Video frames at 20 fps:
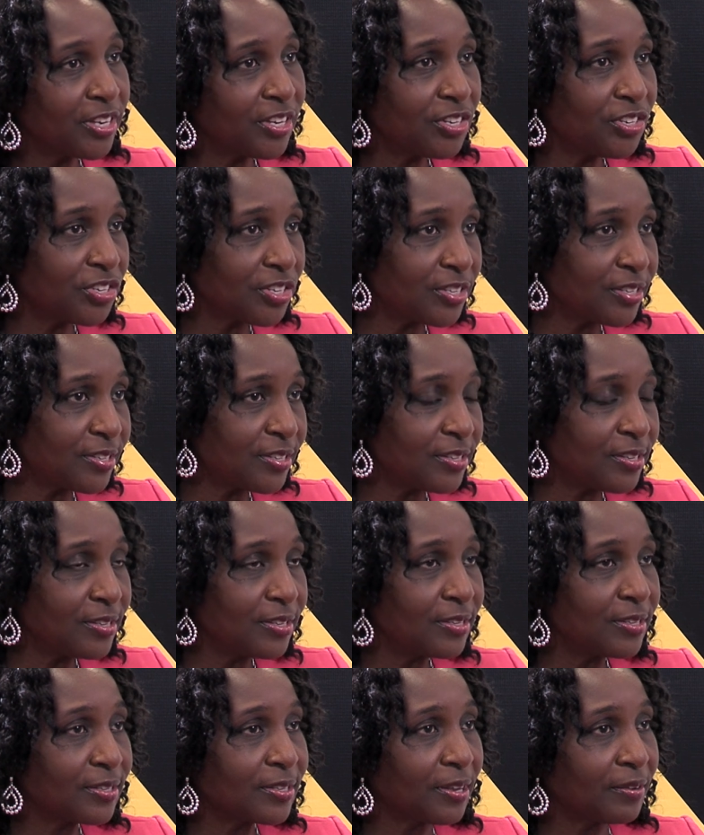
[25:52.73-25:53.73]

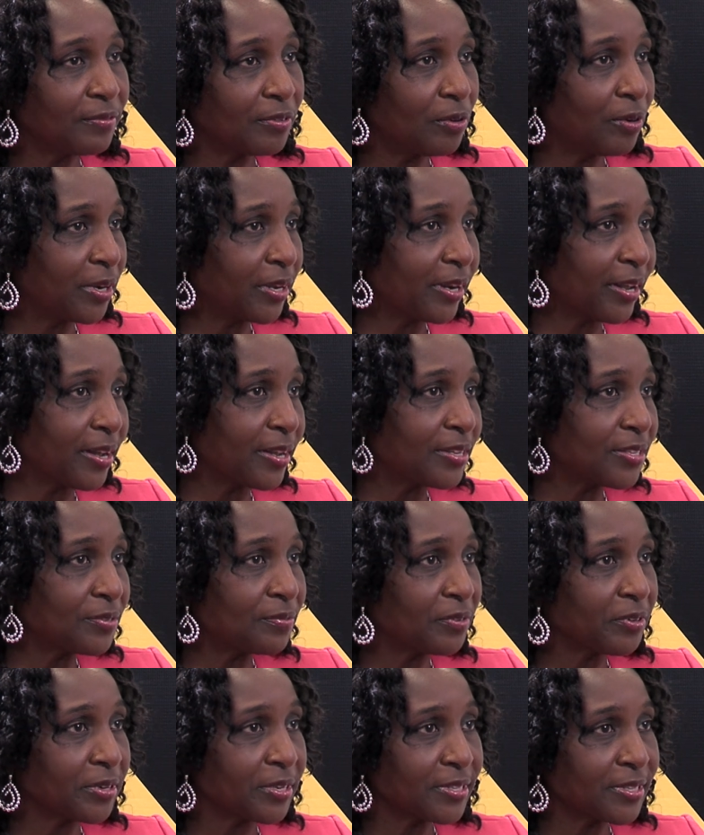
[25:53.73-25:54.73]
agencies have
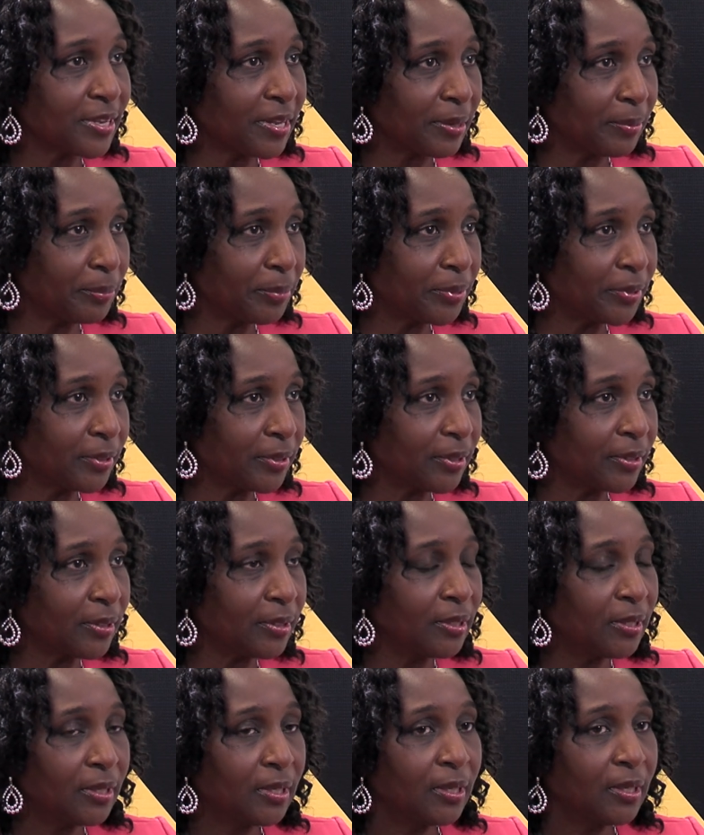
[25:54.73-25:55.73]
organized, for example,